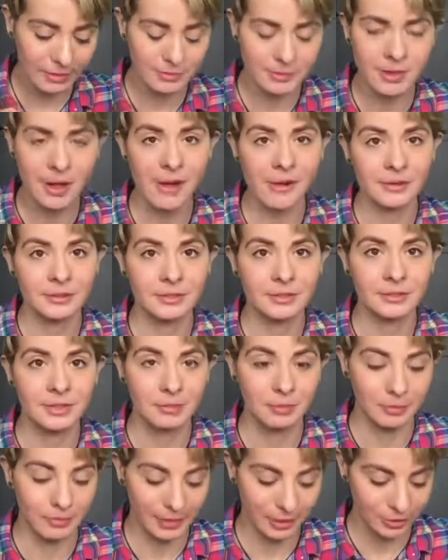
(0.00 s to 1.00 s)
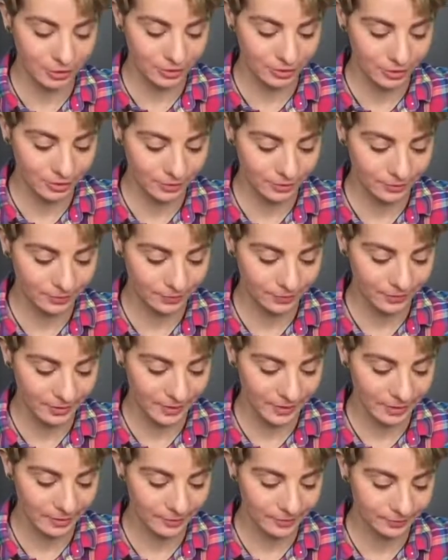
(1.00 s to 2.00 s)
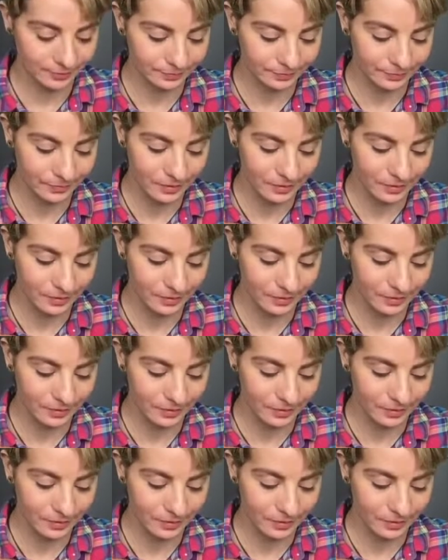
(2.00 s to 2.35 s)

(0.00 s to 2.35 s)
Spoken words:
That was as a double major too, so